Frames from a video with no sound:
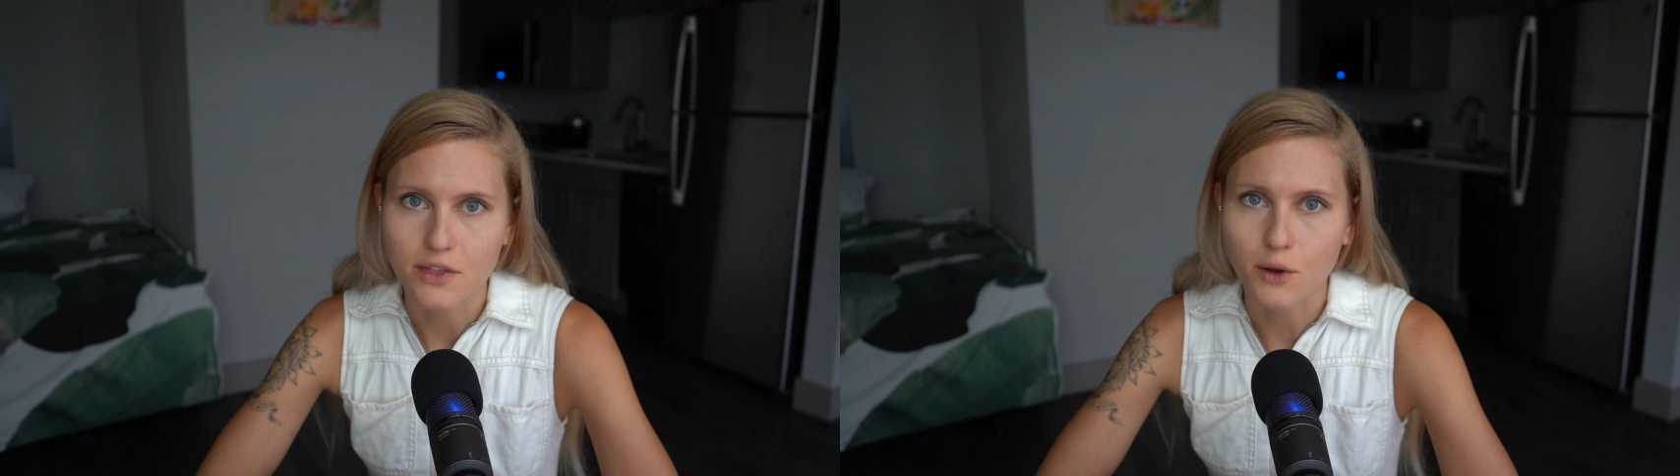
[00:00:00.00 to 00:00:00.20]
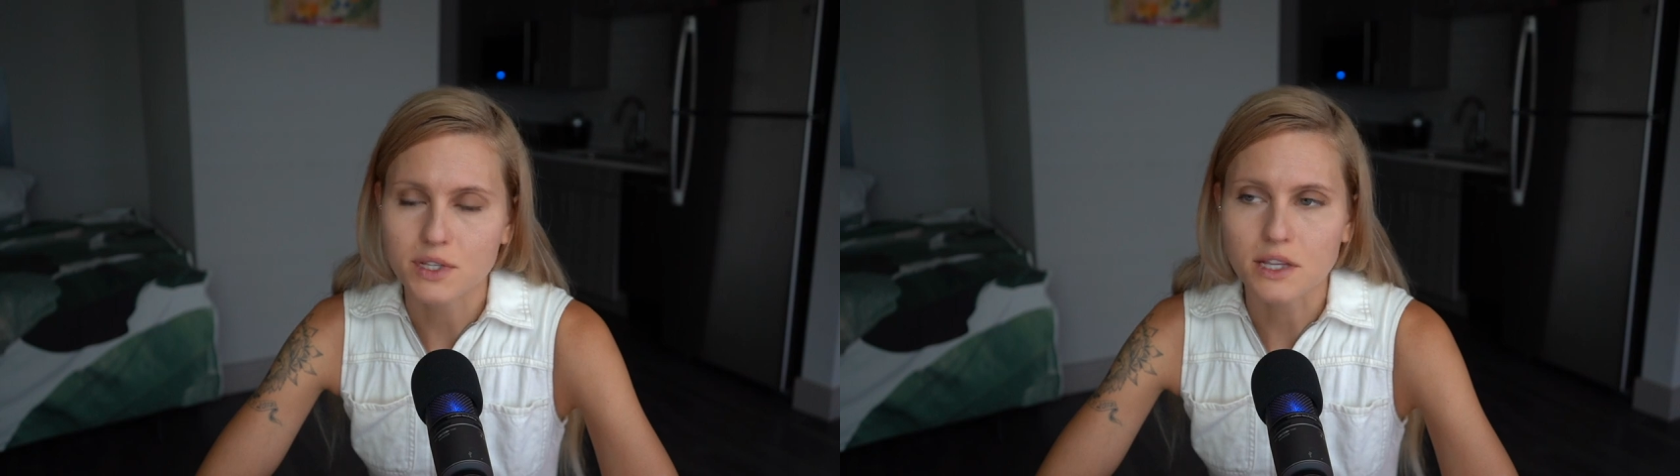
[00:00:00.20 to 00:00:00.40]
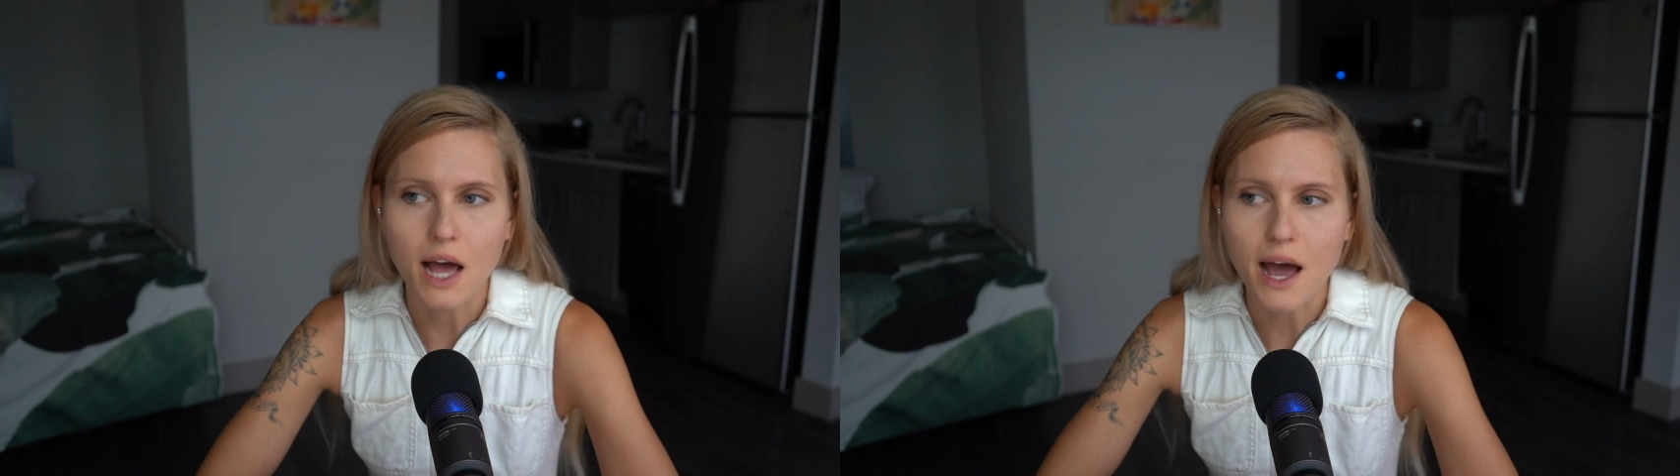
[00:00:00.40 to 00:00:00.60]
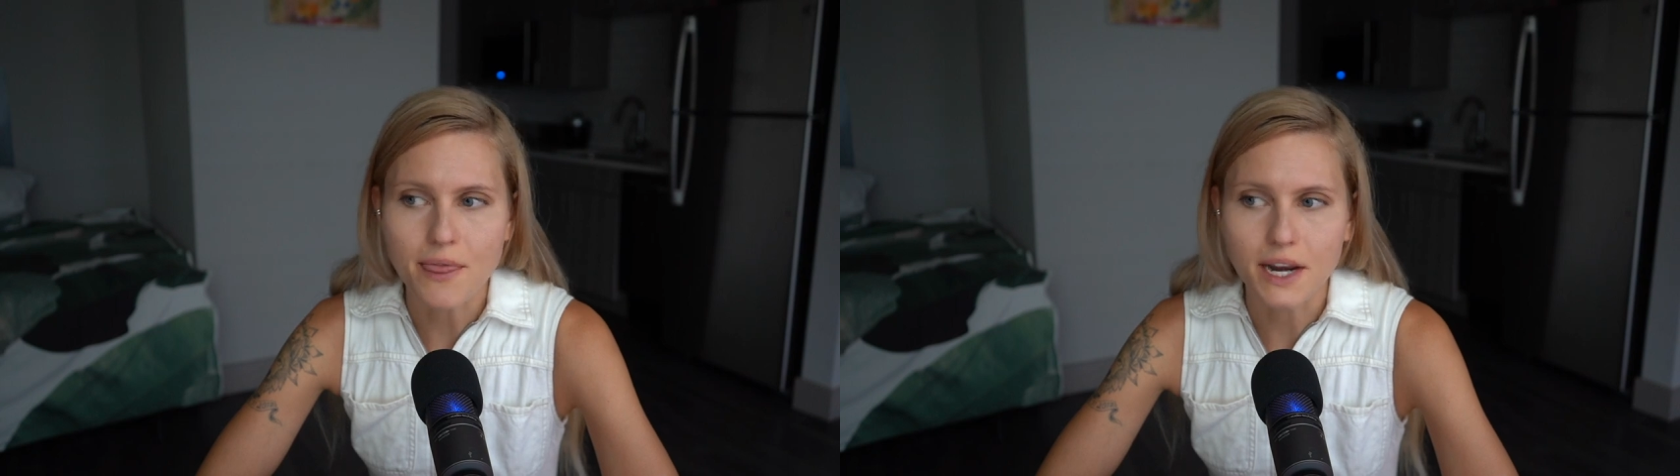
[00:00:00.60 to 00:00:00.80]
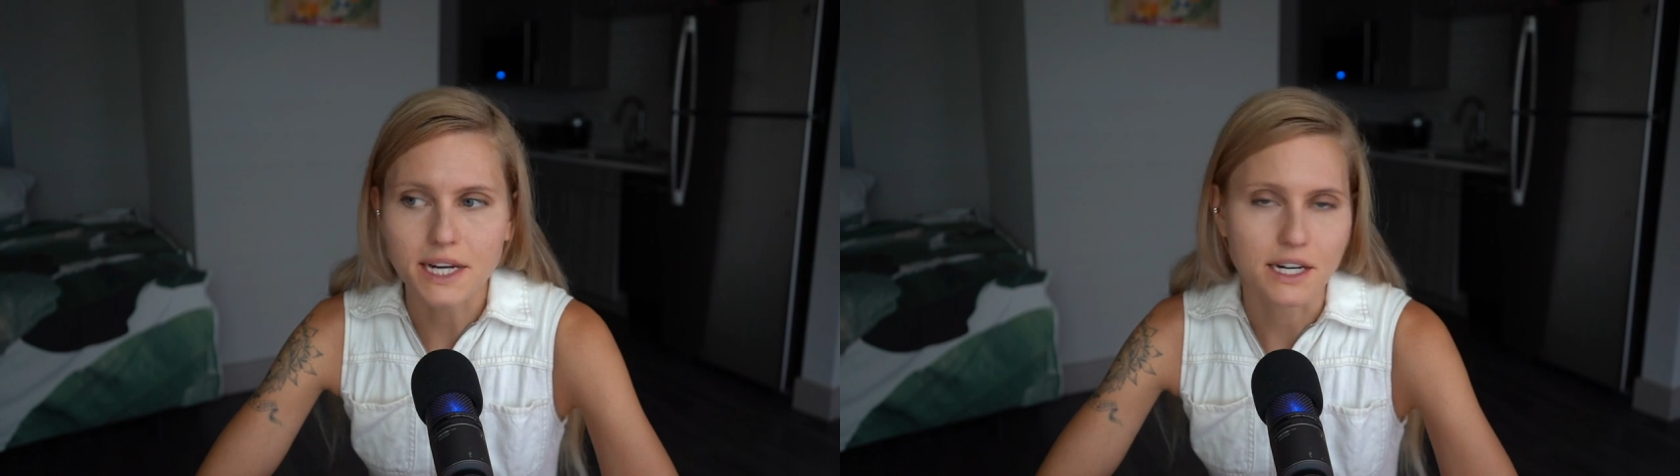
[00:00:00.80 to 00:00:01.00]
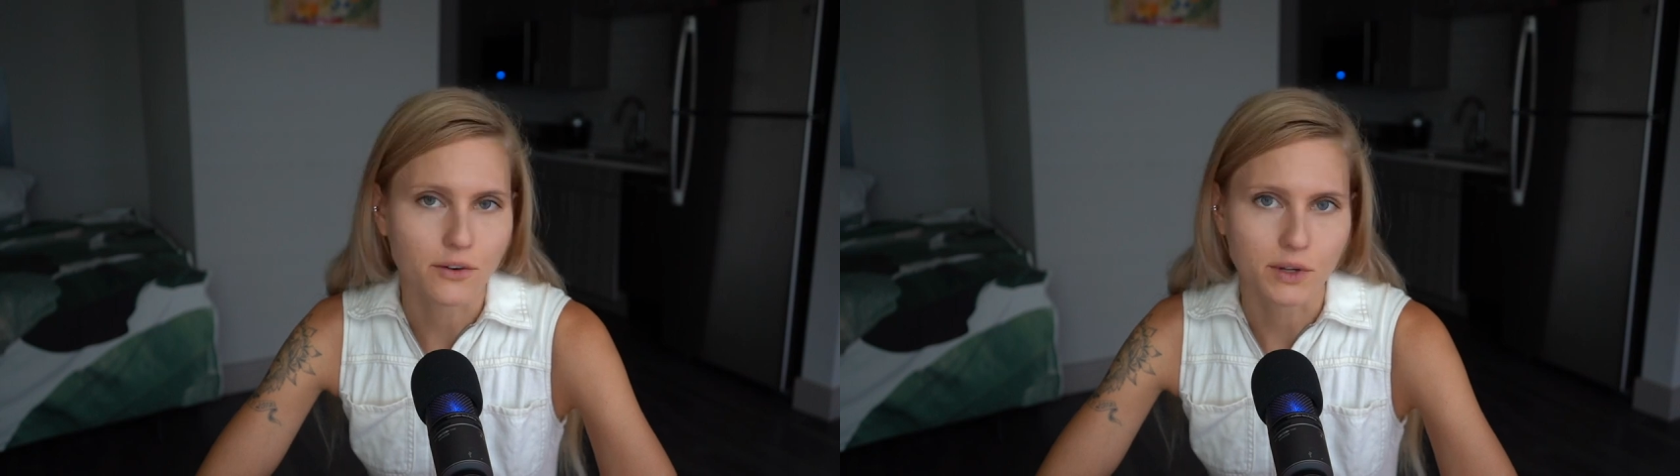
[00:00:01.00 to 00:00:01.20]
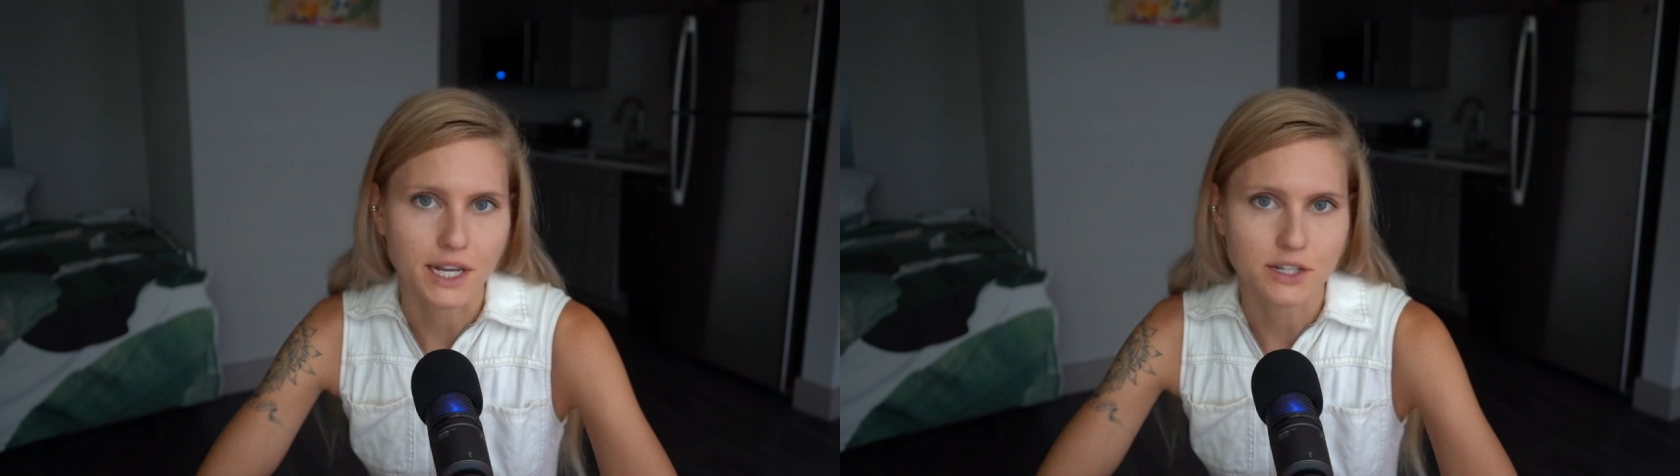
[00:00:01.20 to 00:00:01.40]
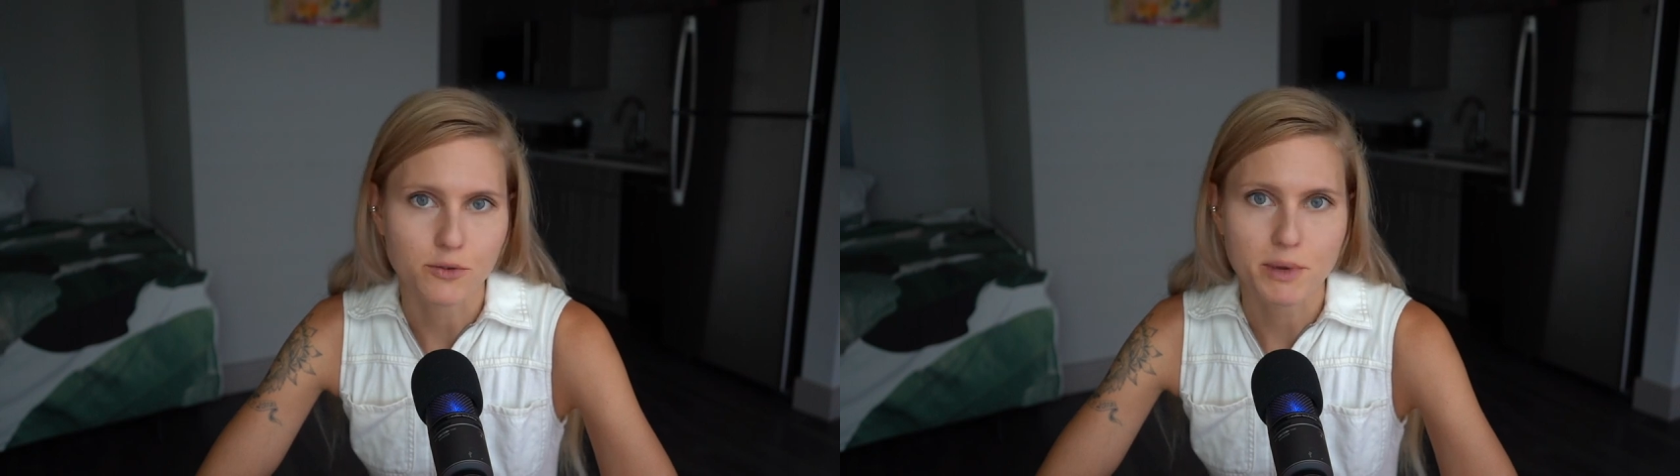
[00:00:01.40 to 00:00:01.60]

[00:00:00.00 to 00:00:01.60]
there was a lot that I didn't relate to,